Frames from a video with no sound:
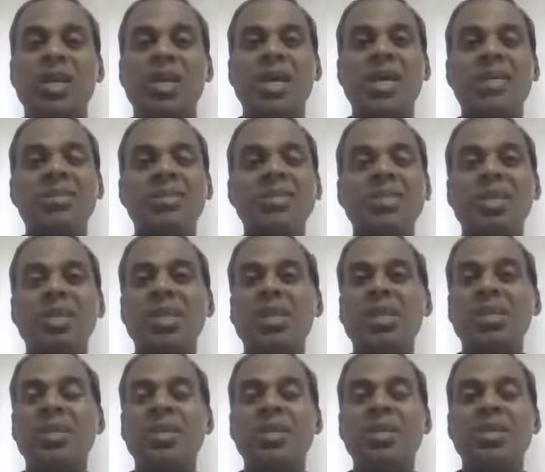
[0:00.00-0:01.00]
and
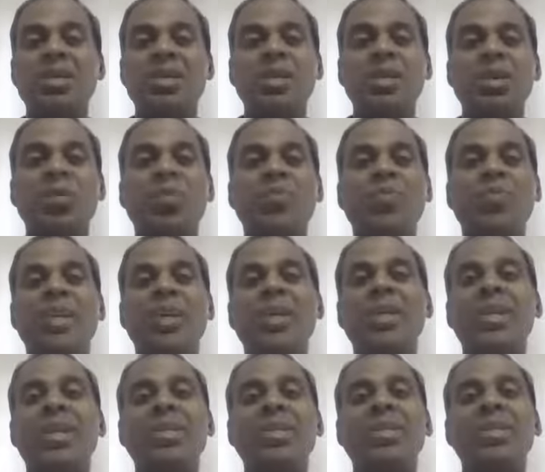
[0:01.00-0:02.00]
see
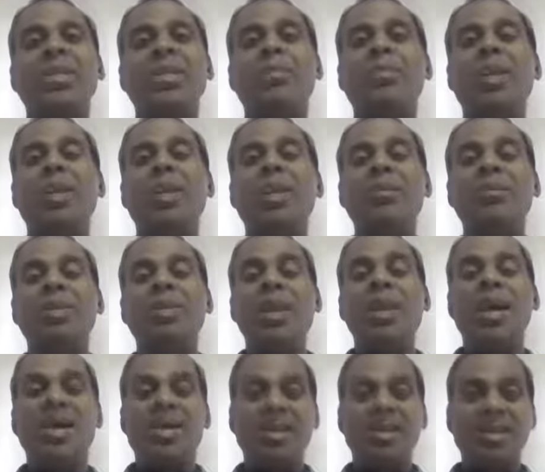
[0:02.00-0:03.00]
where they might be
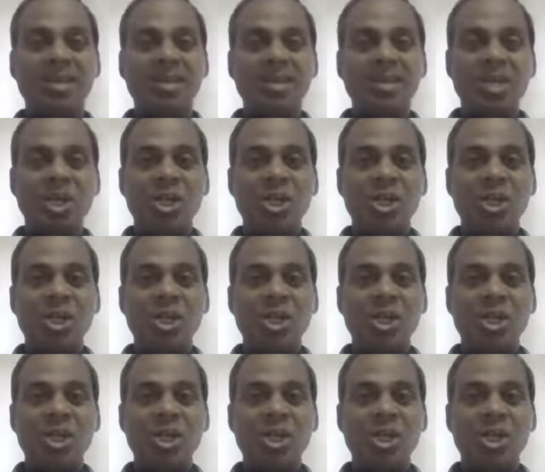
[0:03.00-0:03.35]
lacking